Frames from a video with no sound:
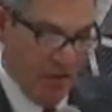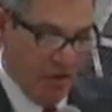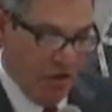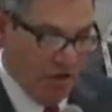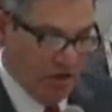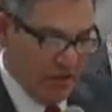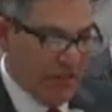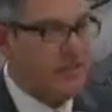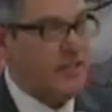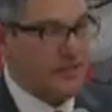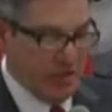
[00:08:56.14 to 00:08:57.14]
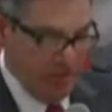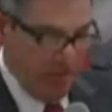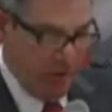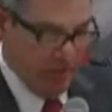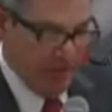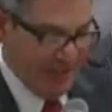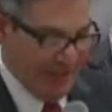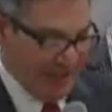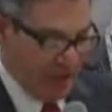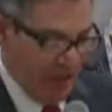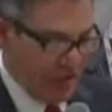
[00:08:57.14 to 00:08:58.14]
A good thing is that the department
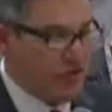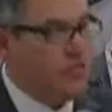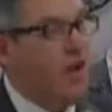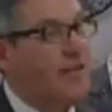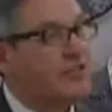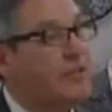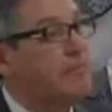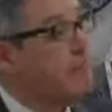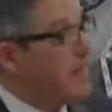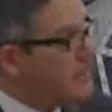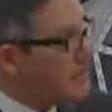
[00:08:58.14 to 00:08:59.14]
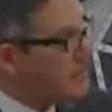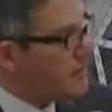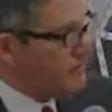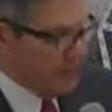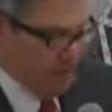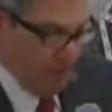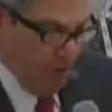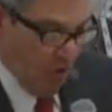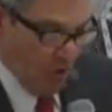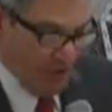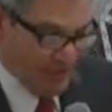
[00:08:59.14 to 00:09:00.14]
is on the track to meet
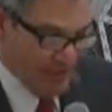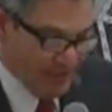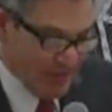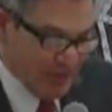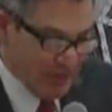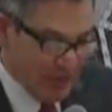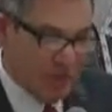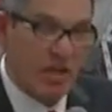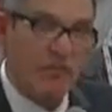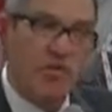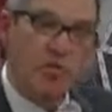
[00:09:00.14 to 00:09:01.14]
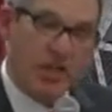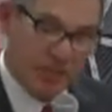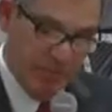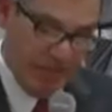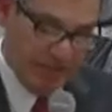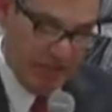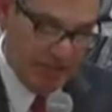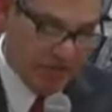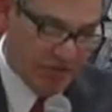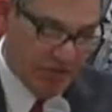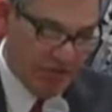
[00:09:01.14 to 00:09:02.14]
or exceed the revenue
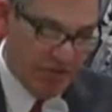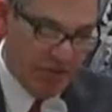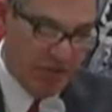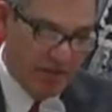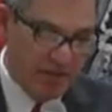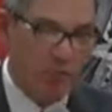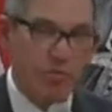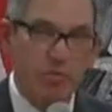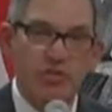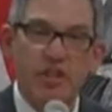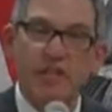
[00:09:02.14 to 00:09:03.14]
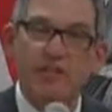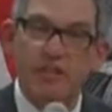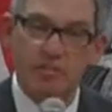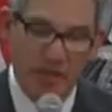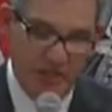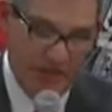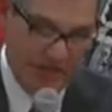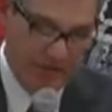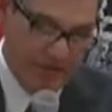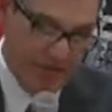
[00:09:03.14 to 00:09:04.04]
expectations that were projected in the budget.